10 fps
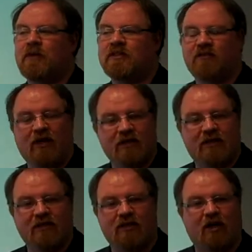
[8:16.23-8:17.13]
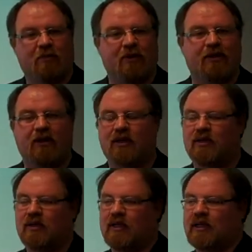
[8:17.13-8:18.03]
device on top,
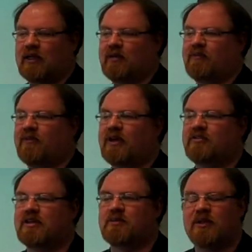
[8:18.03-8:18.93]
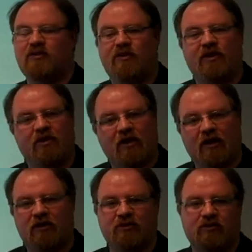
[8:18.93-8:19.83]
a little infrared transmitter, and then you can
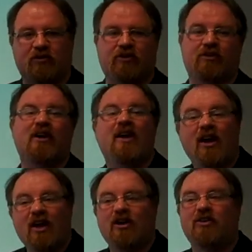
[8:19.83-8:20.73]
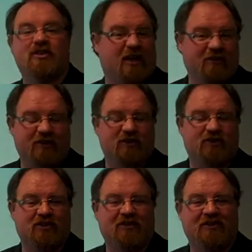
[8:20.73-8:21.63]
control your
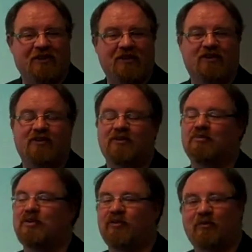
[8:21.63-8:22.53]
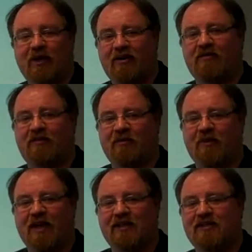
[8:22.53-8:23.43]
television or your music player from
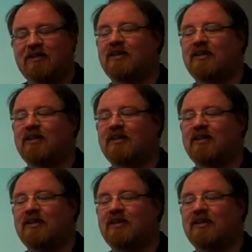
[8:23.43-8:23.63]
that.